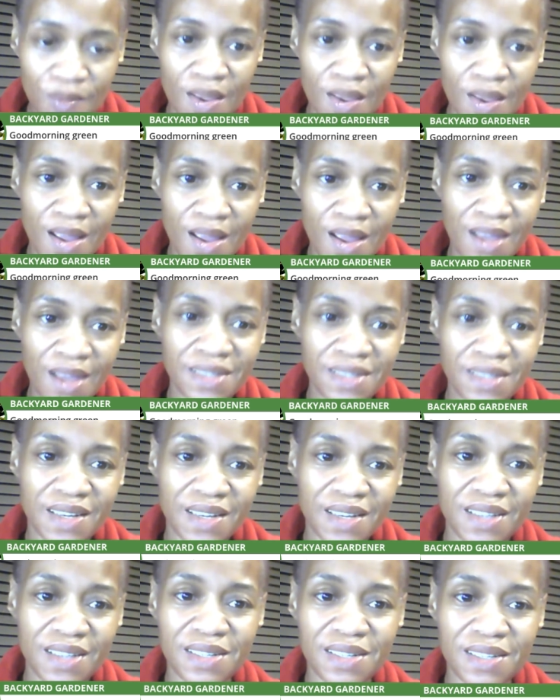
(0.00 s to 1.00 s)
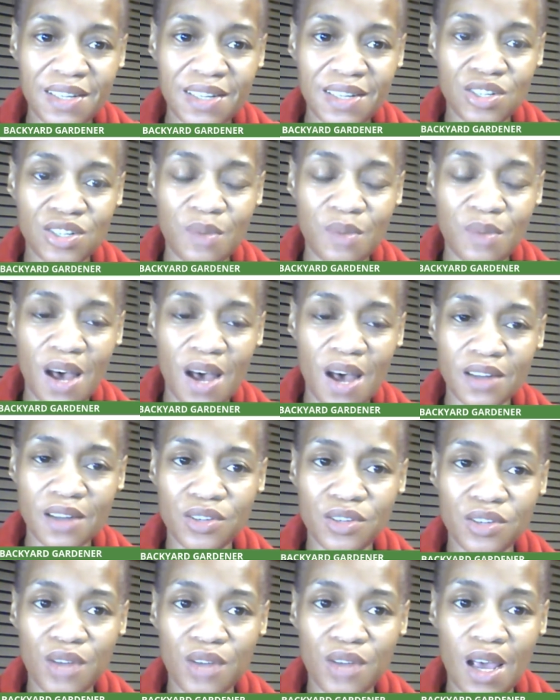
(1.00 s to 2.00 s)
it's good to teach them how to
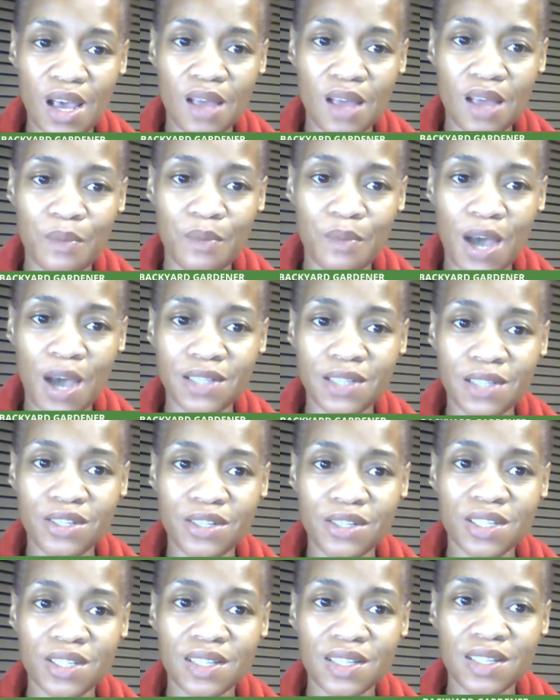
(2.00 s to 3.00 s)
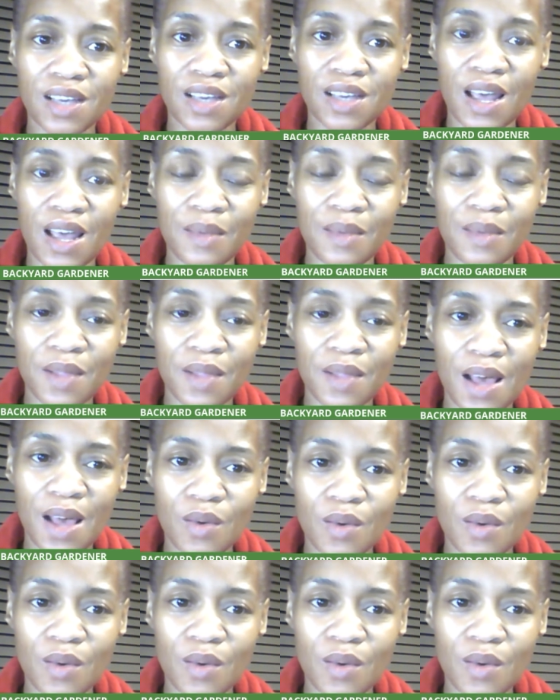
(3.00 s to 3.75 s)
do that. Mine's just look at like